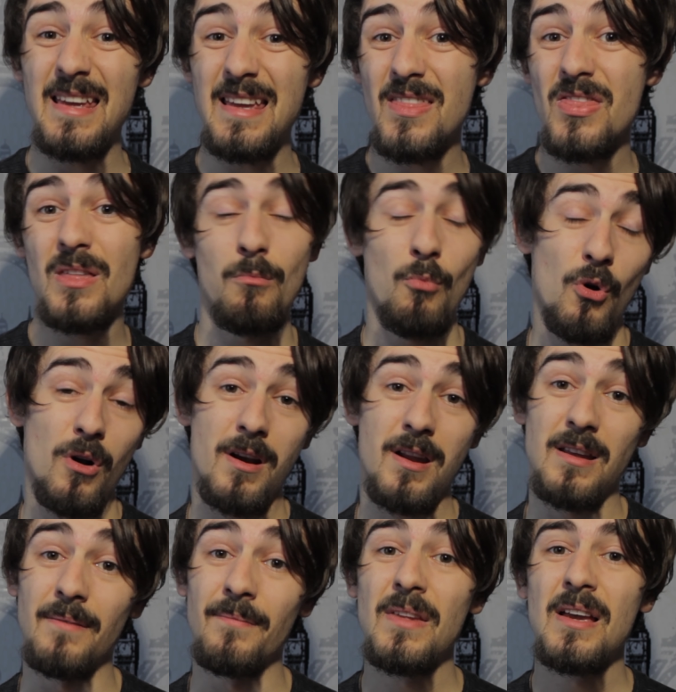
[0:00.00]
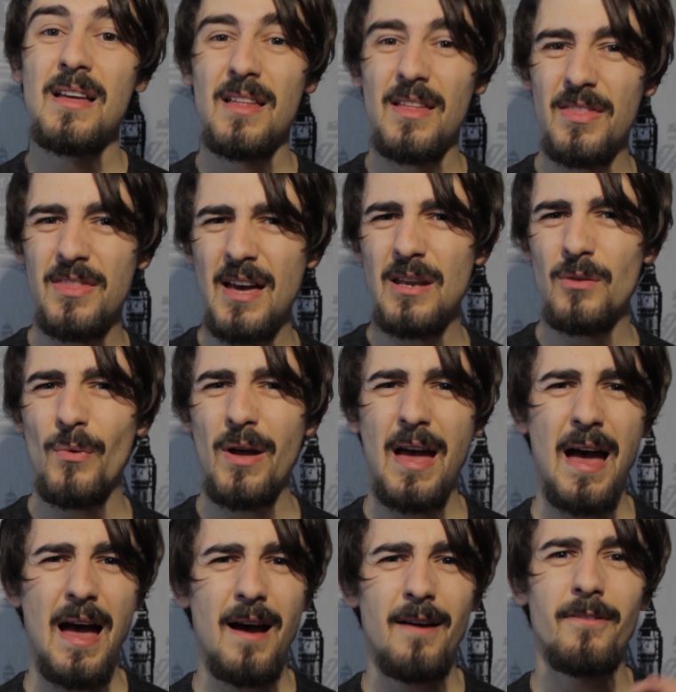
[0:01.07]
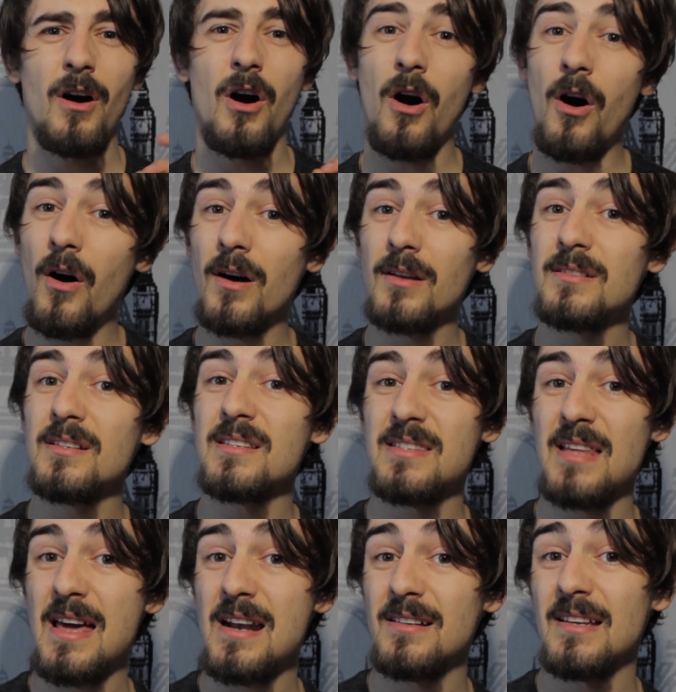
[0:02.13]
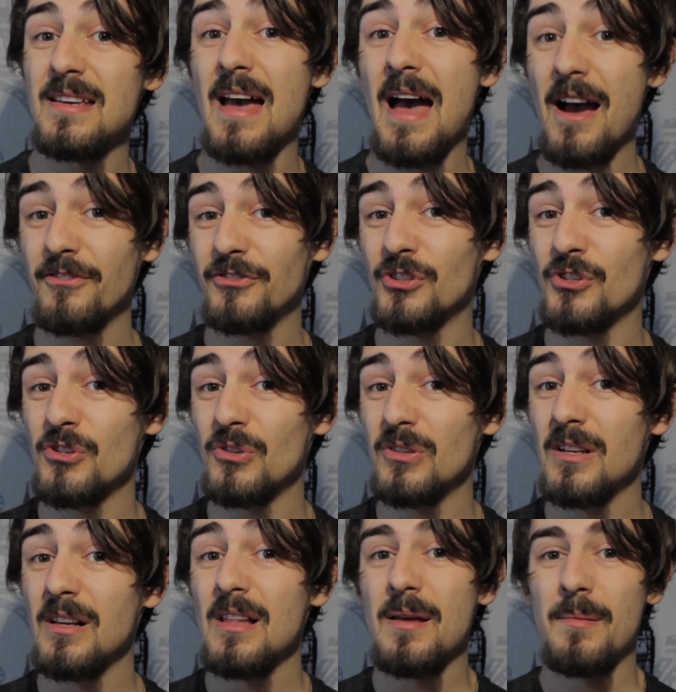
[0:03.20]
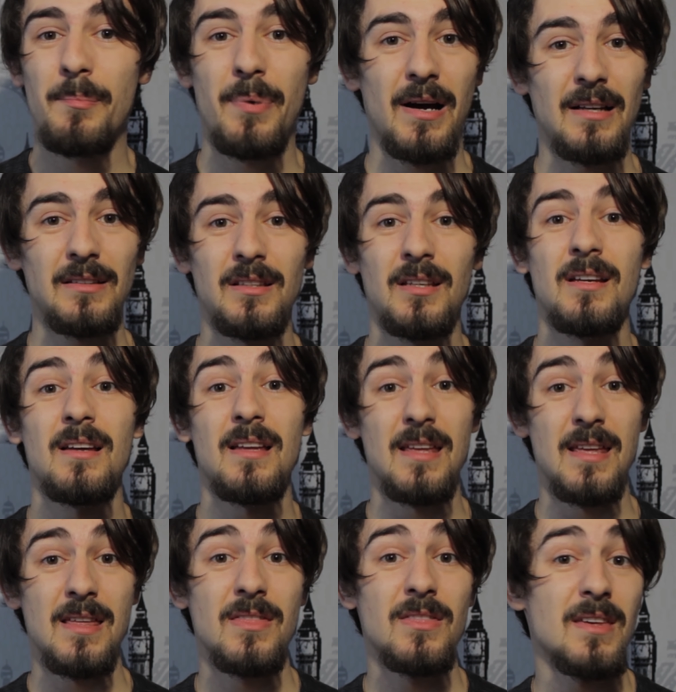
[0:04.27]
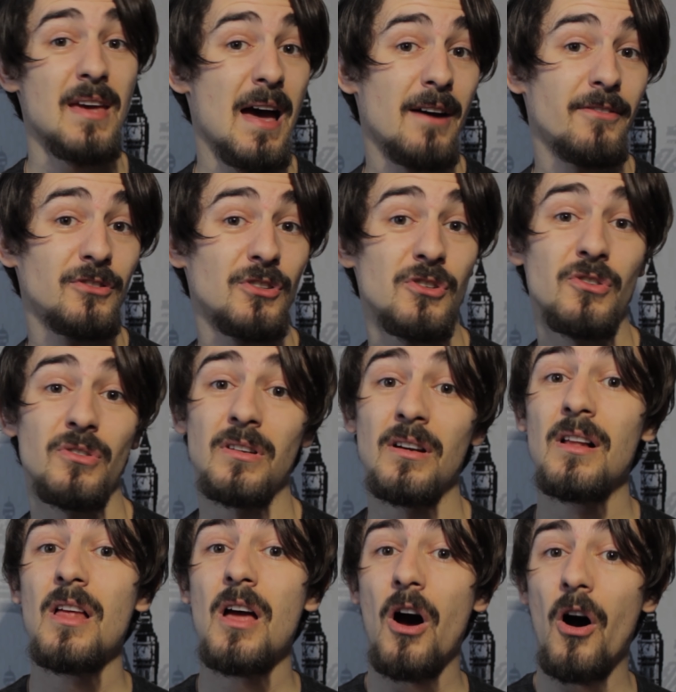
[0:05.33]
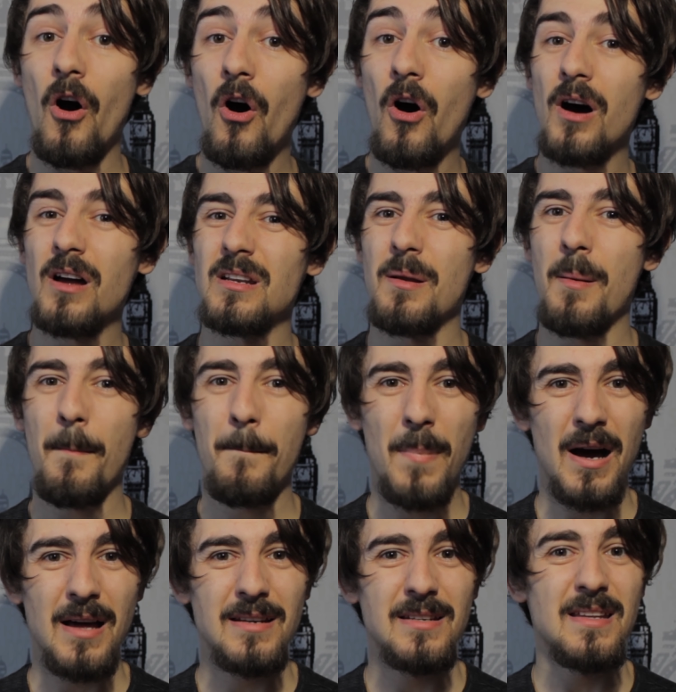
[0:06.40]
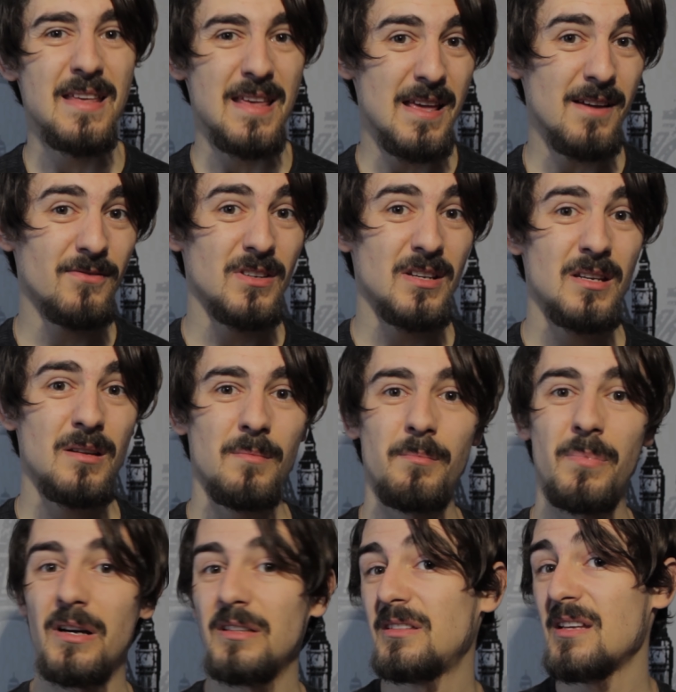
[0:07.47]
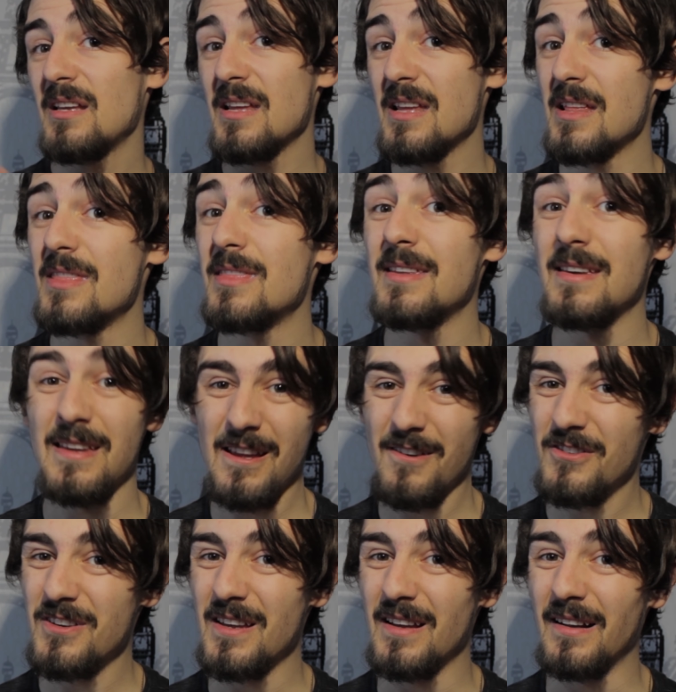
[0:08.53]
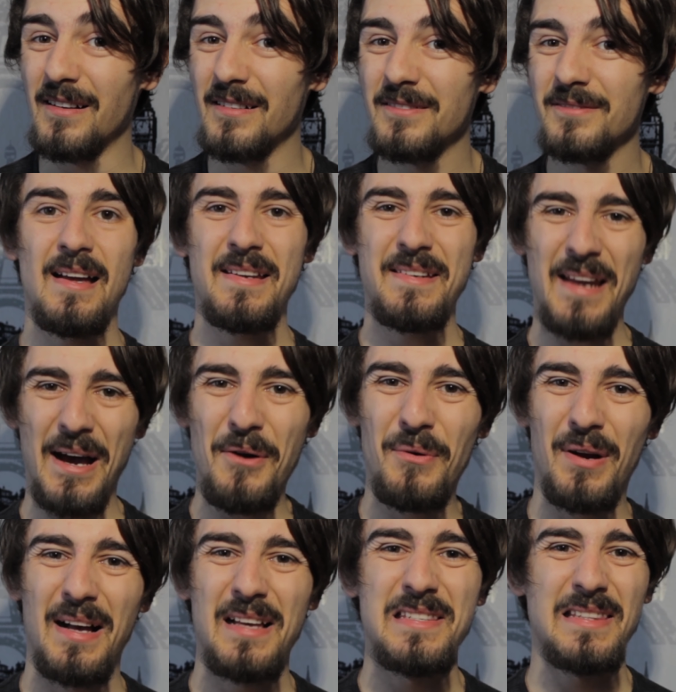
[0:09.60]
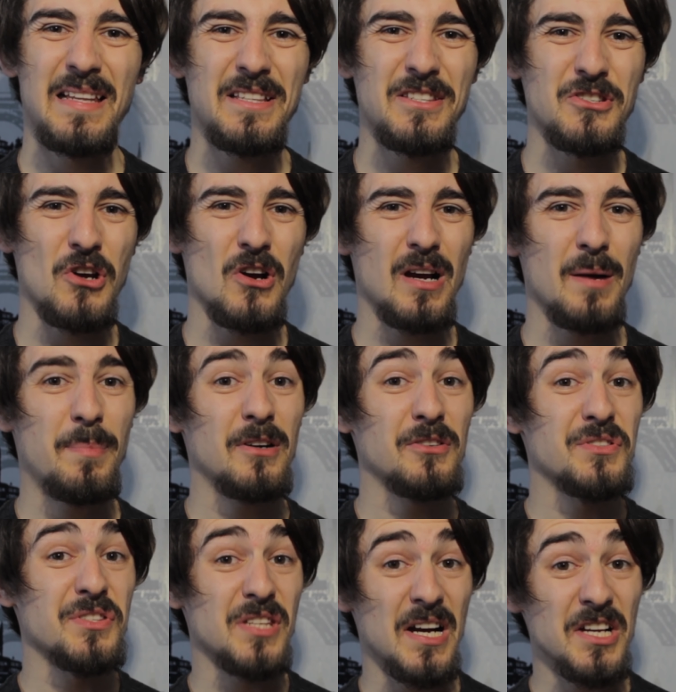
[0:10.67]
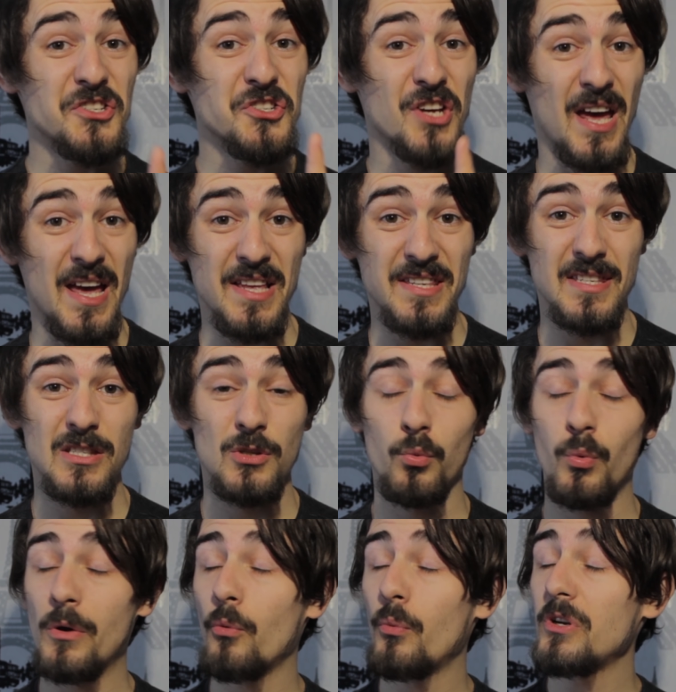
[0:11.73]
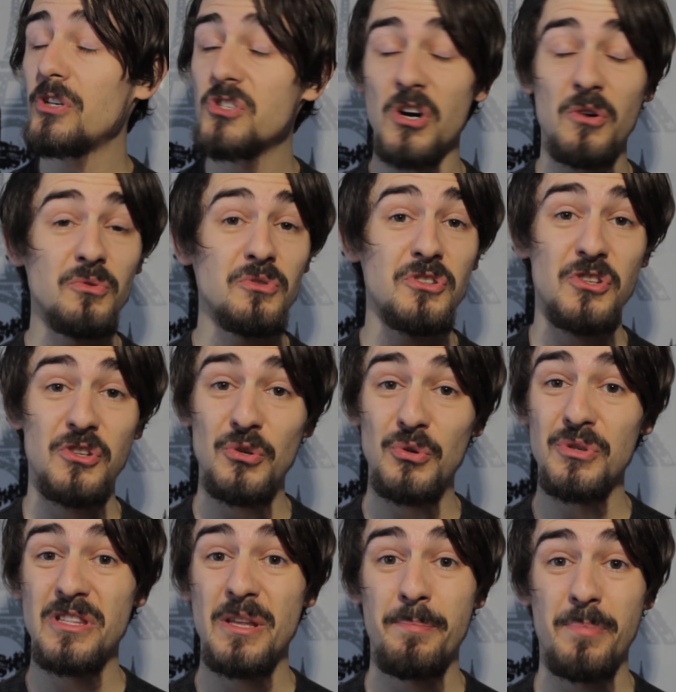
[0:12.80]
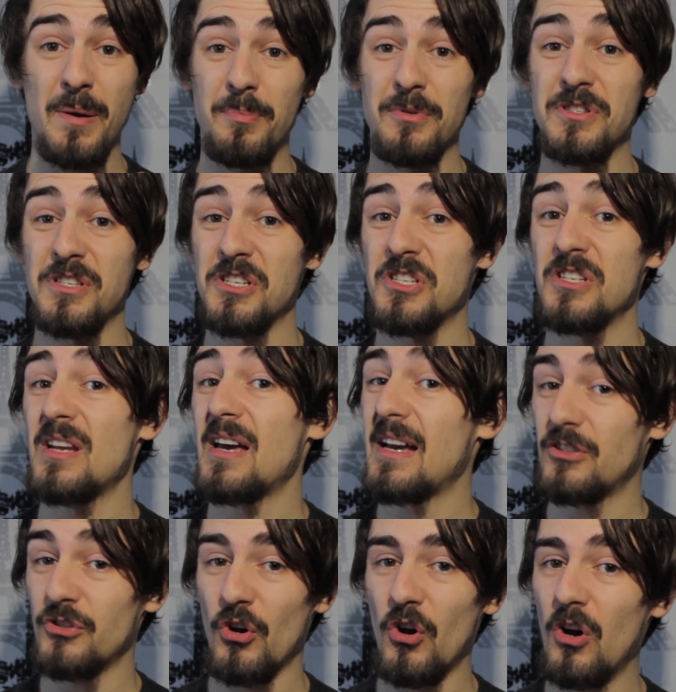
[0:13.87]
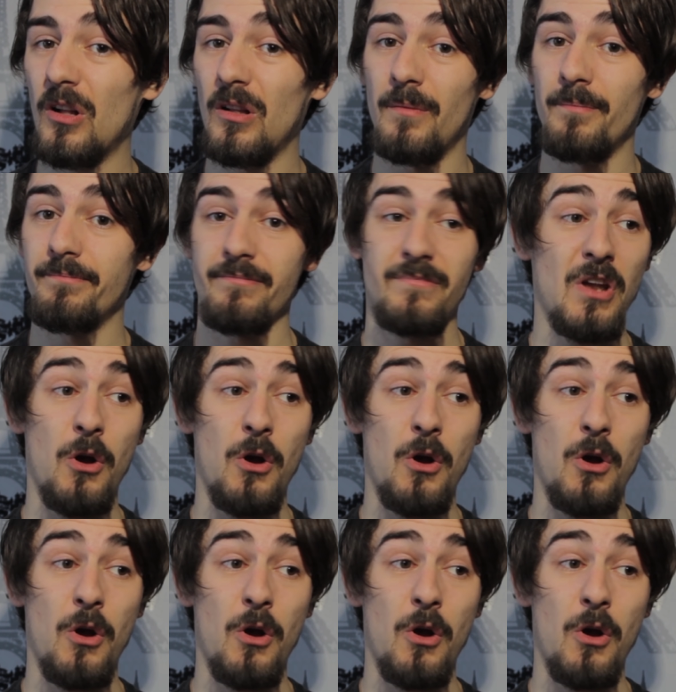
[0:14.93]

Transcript: In the morning. Then we have on Saturday afternoon, but in the afternoon. On Monday evening, but in the evening. And now guys, let's talk about such cases when we don't use the preposition at all.